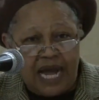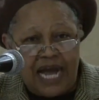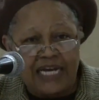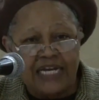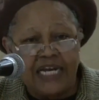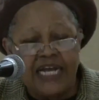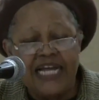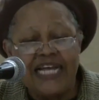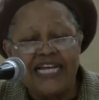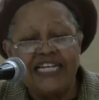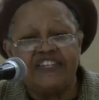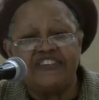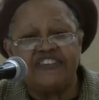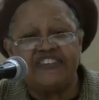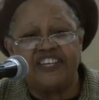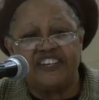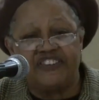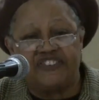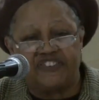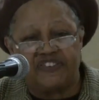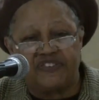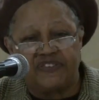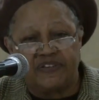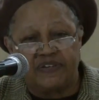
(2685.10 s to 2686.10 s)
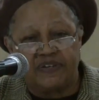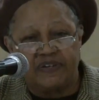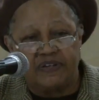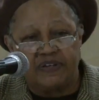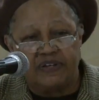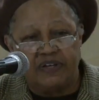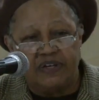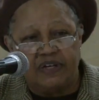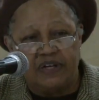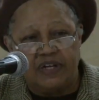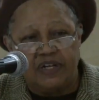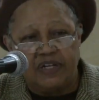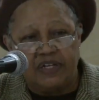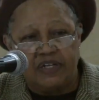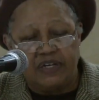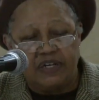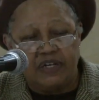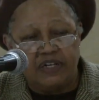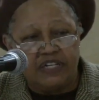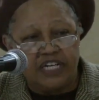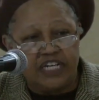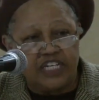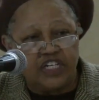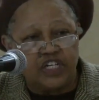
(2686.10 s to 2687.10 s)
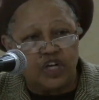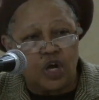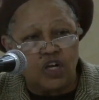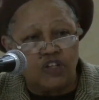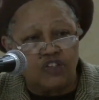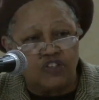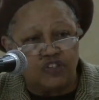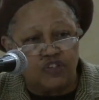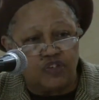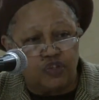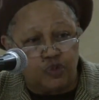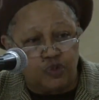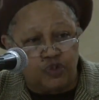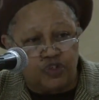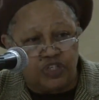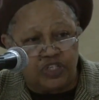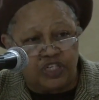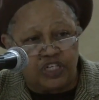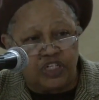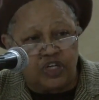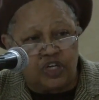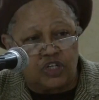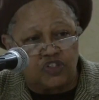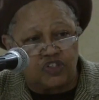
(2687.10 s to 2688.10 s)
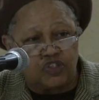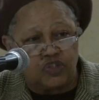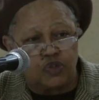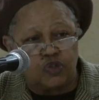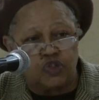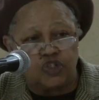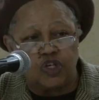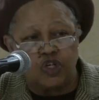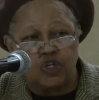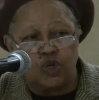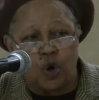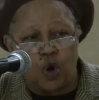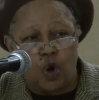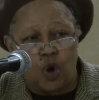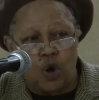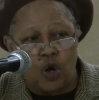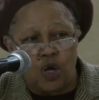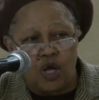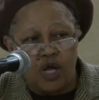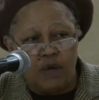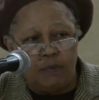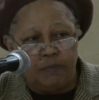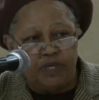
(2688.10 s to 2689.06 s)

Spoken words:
And insist that the Constitution and constitutional law